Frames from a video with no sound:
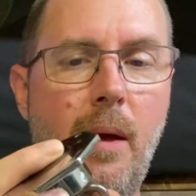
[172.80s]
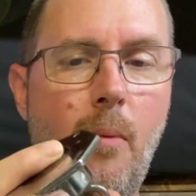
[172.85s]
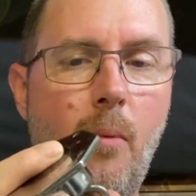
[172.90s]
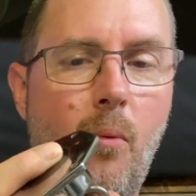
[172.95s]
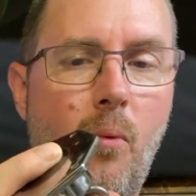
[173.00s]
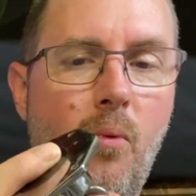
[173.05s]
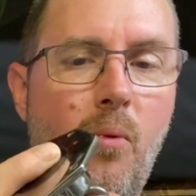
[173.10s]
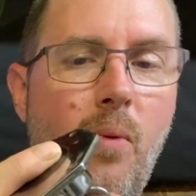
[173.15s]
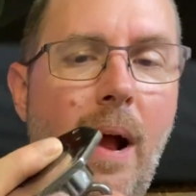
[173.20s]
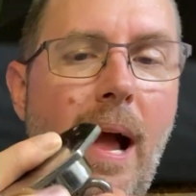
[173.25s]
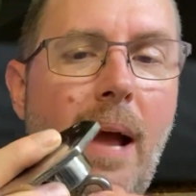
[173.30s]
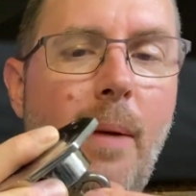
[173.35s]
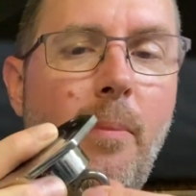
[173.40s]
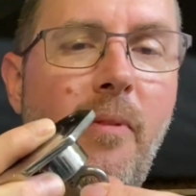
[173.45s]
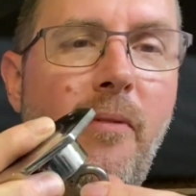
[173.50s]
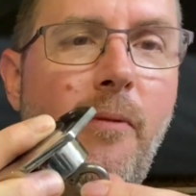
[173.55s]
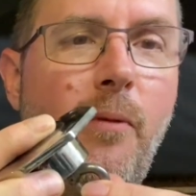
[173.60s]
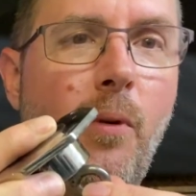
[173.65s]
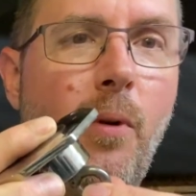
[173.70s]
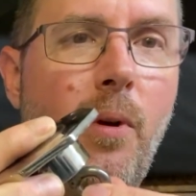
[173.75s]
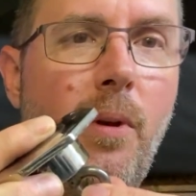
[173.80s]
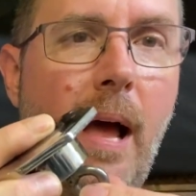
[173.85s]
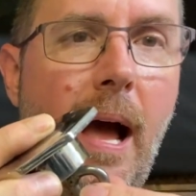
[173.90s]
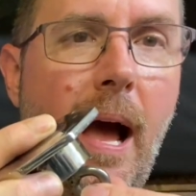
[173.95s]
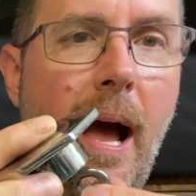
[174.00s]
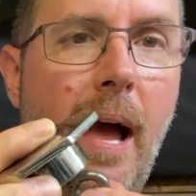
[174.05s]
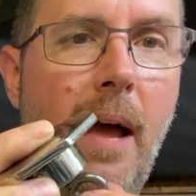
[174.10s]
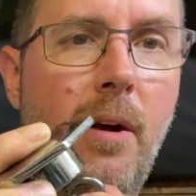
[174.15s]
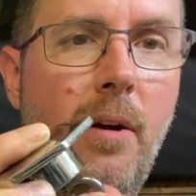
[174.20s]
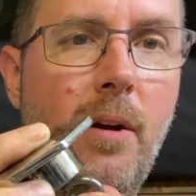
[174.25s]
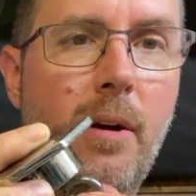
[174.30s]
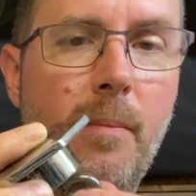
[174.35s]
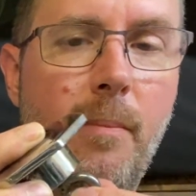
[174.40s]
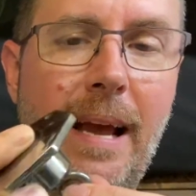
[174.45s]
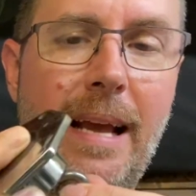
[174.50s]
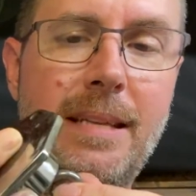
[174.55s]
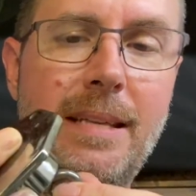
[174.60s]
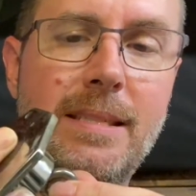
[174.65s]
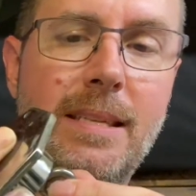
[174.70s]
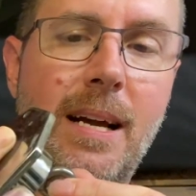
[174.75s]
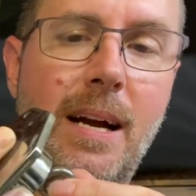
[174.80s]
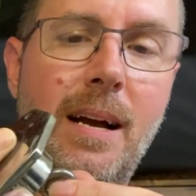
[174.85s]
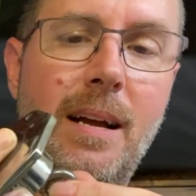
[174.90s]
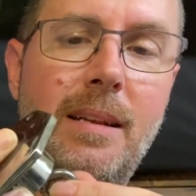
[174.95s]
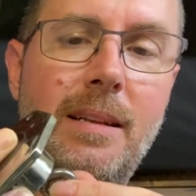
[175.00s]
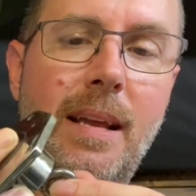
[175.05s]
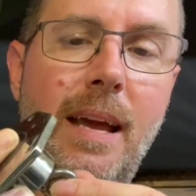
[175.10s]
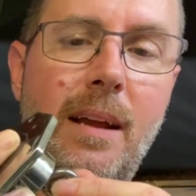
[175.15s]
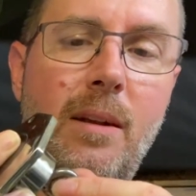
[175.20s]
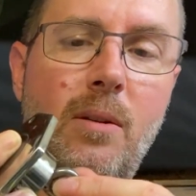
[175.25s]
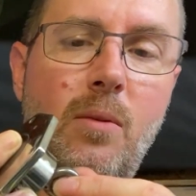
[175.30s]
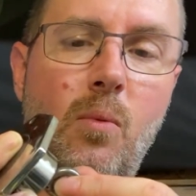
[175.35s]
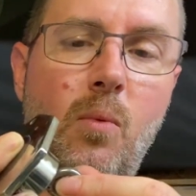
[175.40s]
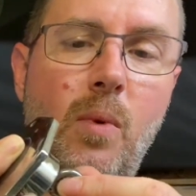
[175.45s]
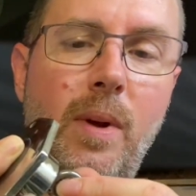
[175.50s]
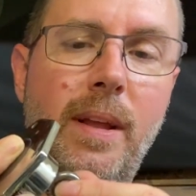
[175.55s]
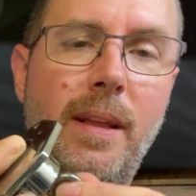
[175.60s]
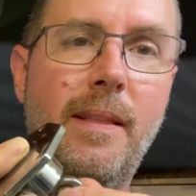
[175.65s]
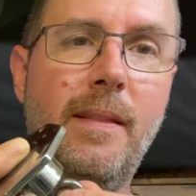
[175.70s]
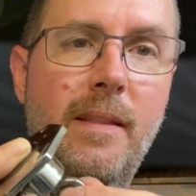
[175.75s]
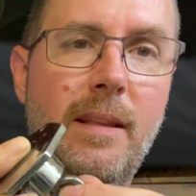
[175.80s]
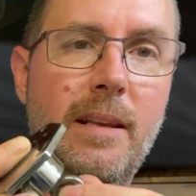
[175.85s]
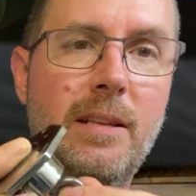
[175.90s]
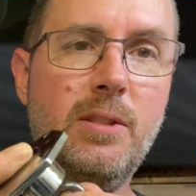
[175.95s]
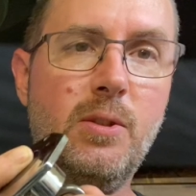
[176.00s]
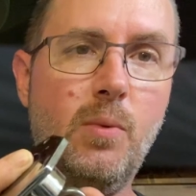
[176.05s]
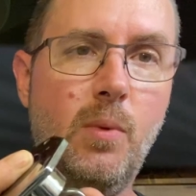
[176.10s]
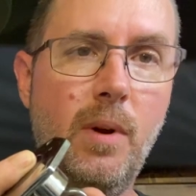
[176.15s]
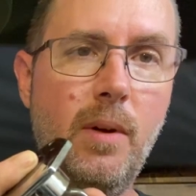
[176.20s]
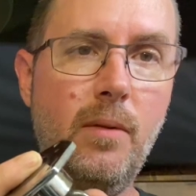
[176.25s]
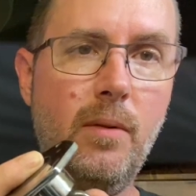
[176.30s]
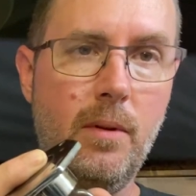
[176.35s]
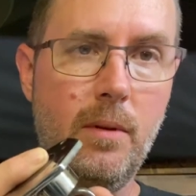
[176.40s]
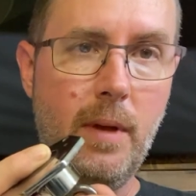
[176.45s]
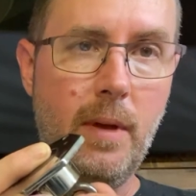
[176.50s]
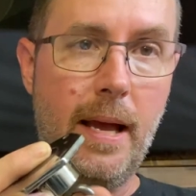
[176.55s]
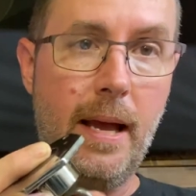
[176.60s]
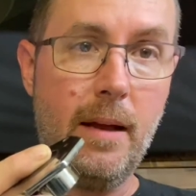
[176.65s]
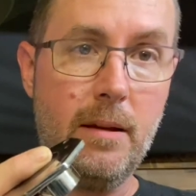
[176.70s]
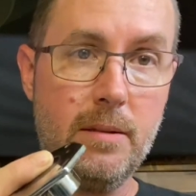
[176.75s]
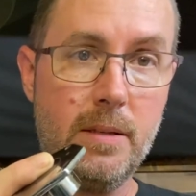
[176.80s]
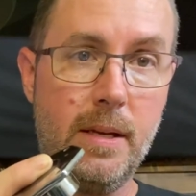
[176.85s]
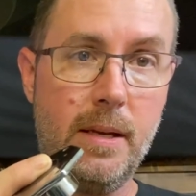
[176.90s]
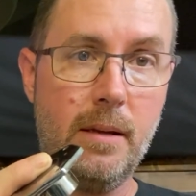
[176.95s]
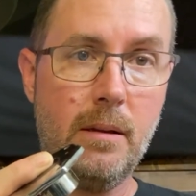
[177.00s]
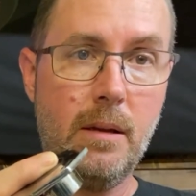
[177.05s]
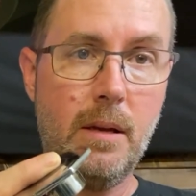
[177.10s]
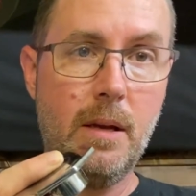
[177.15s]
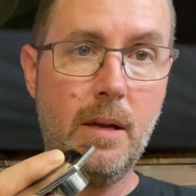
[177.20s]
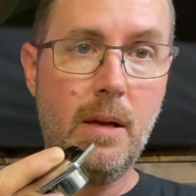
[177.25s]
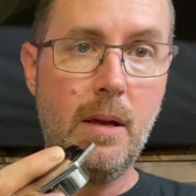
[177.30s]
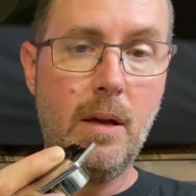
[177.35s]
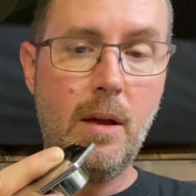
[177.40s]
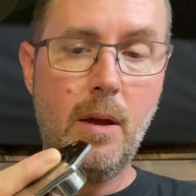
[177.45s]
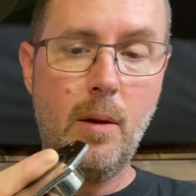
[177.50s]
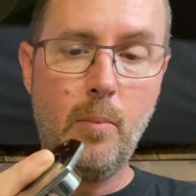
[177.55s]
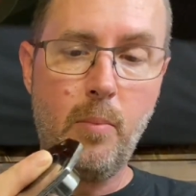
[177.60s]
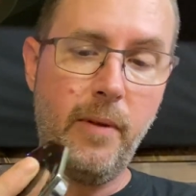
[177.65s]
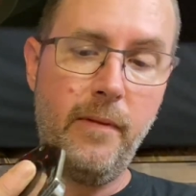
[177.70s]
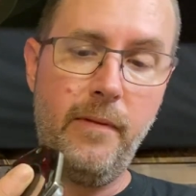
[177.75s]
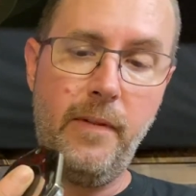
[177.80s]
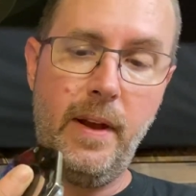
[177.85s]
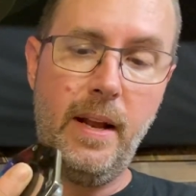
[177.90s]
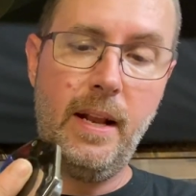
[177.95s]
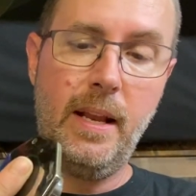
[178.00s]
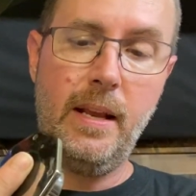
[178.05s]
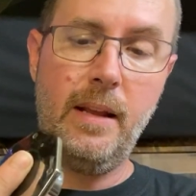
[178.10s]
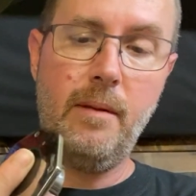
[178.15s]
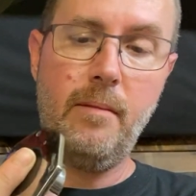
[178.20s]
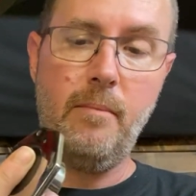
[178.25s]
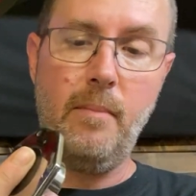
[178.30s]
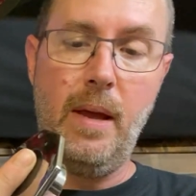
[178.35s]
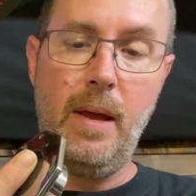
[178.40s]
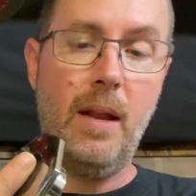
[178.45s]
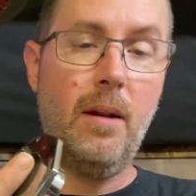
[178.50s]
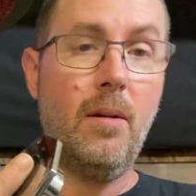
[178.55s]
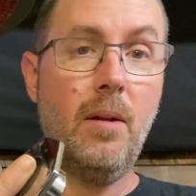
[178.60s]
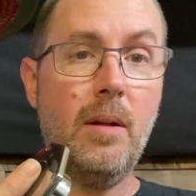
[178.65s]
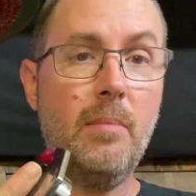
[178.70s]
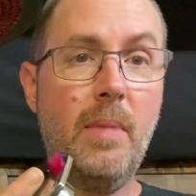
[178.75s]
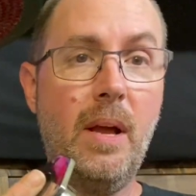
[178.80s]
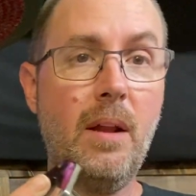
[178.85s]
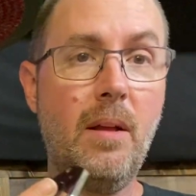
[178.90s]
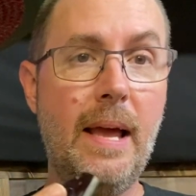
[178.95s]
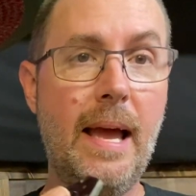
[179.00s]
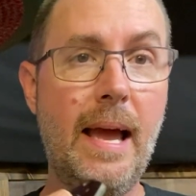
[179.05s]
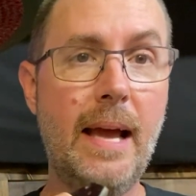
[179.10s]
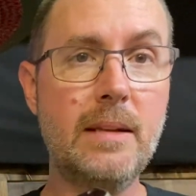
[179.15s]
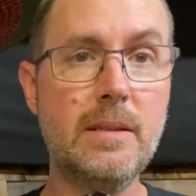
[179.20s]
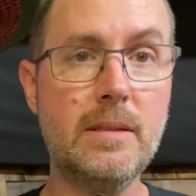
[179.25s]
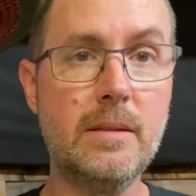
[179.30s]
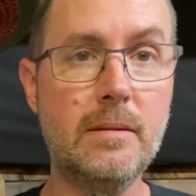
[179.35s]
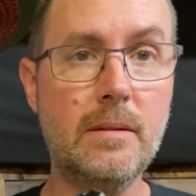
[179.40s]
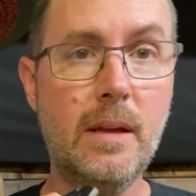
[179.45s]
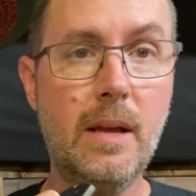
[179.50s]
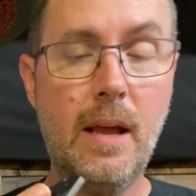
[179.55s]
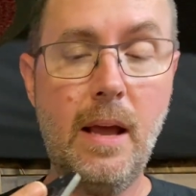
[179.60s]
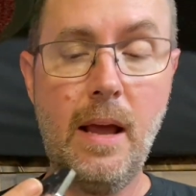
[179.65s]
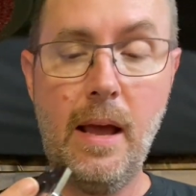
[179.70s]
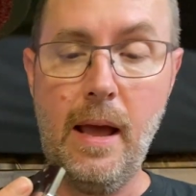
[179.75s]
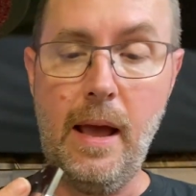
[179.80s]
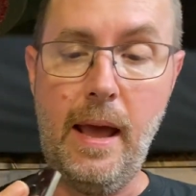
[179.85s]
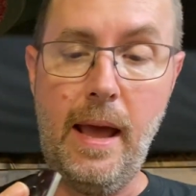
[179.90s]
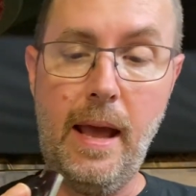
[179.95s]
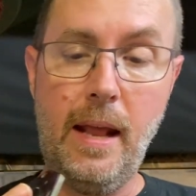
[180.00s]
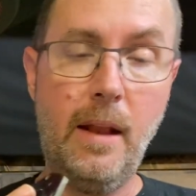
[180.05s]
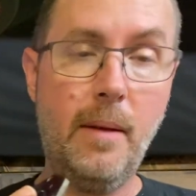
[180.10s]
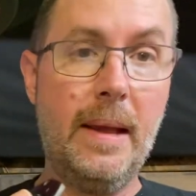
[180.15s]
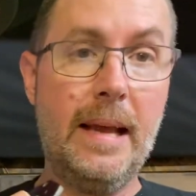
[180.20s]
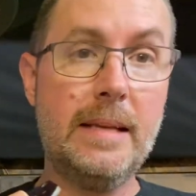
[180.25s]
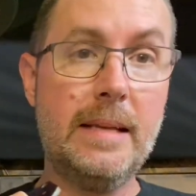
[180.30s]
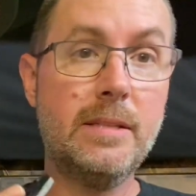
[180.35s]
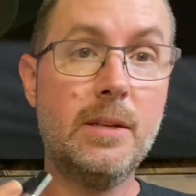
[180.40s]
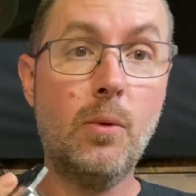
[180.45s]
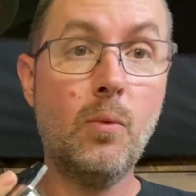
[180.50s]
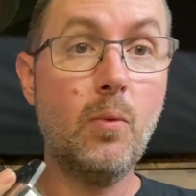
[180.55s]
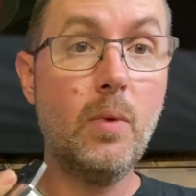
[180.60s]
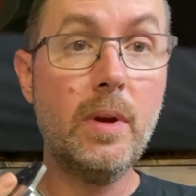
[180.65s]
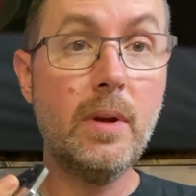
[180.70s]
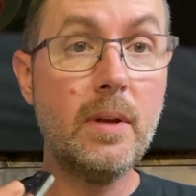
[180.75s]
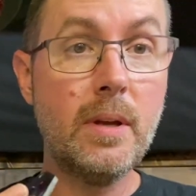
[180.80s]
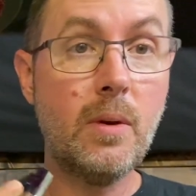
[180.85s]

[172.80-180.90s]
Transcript: right before the eye hook makes contact with the swivel housing, preventing metal on metal action. And it makes it really